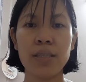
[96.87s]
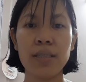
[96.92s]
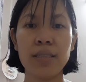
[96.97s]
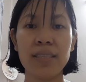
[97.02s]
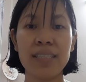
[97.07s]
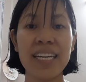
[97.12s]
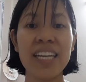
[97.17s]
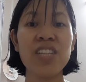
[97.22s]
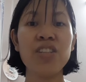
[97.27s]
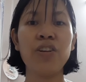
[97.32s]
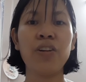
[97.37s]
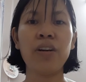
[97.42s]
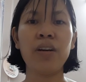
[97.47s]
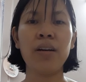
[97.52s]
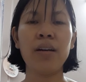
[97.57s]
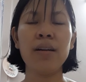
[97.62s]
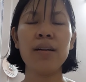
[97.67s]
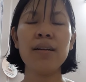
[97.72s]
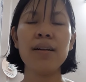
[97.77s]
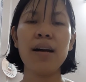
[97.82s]

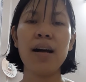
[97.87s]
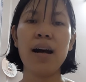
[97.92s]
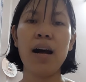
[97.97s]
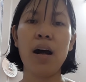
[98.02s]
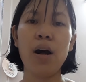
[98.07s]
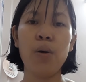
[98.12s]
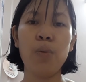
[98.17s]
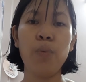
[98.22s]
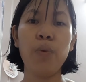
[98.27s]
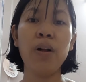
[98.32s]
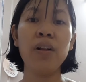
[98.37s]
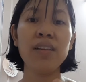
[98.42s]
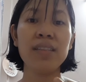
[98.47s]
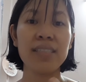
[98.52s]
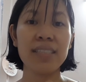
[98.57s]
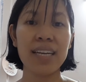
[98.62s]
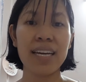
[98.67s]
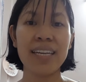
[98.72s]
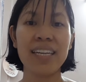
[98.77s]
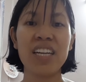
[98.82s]
teacher will
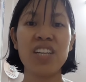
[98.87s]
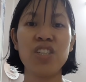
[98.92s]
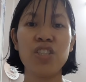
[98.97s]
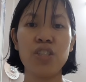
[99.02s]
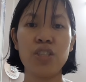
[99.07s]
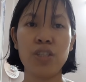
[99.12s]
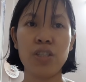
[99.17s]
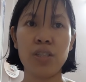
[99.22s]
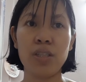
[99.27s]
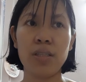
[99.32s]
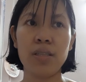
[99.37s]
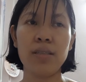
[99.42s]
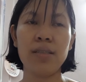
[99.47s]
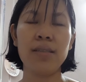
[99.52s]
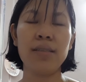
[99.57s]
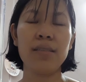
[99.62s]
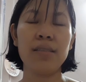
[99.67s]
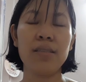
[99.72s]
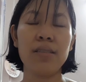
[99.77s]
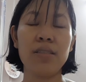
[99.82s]
take
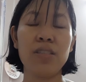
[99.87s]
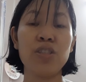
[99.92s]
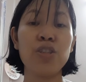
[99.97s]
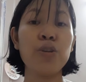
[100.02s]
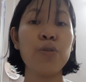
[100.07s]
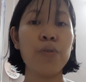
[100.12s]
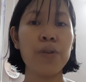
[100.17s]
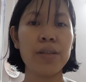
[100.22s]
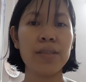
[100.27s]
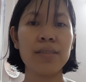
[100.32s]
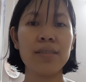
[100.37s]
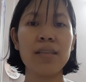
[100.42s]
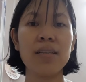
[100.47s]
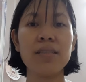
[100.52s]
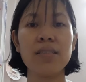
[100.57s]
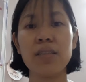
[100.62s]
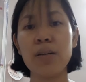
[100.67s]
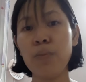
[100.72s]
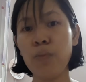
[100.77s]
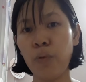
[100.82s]
students
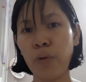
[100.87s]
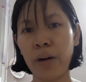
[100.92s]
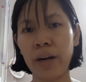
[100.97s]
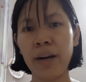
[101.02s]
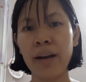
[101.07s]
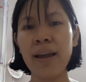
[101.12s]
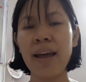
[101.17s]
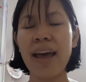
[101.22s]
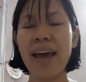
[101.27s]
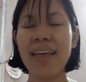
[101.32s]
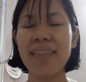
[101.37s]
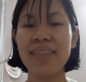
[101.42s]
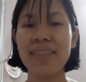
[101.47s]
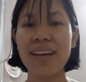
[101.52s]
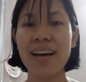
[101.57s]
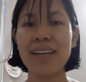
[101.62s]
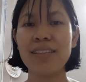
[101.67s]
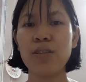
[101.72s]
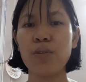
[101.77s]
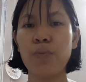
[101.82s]
somewhere, and
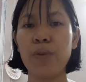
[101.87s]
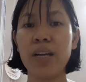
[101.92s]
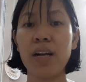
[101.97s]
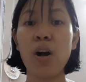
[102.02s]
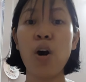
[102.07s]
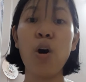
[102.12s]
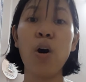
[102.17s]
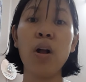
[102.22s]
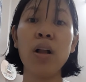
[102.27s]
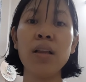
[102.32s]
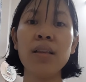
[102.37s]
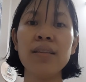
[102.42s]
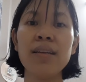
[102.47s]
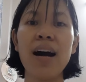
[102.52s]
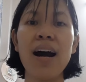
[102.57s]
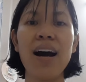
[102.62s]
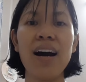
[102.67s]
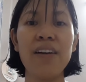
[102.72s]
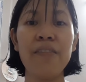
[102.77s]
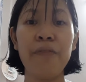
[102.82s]
that's we call
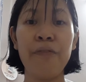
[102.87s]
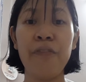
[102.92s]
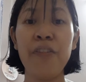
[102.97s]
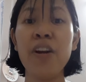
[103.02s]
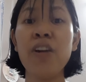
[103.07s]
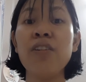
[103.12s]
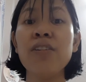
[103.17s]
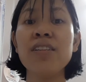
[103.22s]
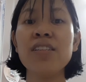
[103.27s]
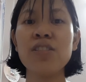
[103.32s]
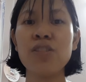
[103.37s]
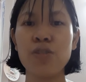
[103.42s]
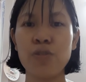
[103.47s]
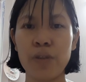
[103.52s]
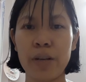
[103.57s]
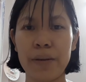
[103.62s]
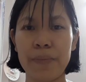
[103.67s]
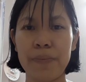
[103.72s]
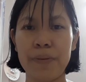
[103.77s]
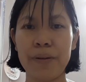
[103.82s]
a field
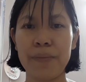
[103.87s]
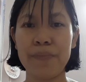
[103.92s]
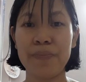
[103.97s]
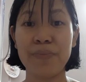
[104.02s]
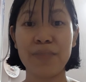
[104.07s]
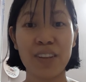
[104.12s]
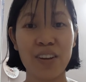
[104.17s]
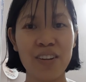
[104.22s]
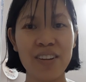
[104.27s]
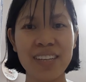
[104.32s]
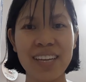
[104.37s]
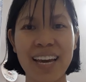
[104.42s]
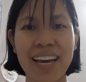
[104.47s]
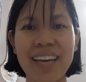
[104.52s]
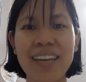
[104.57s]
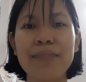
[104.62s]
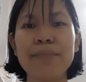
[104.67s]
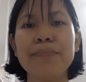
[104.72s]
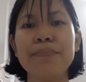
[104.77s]
trip. Okay.